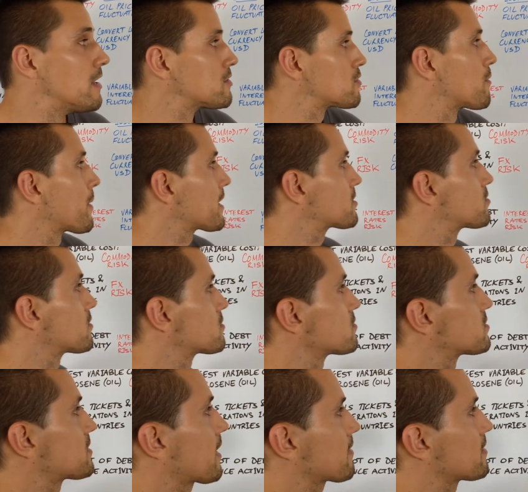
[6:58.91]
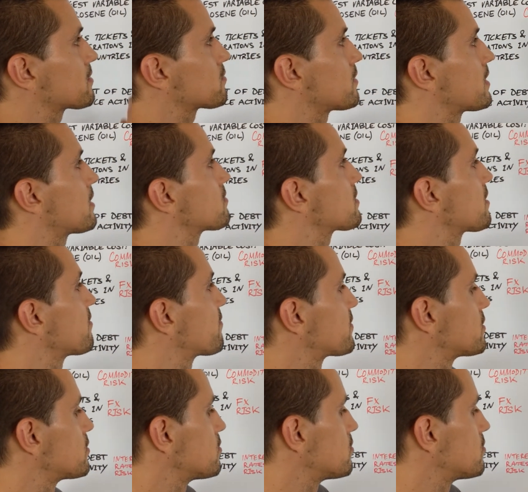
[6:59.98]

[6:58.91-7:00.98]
So make sure to check this one out if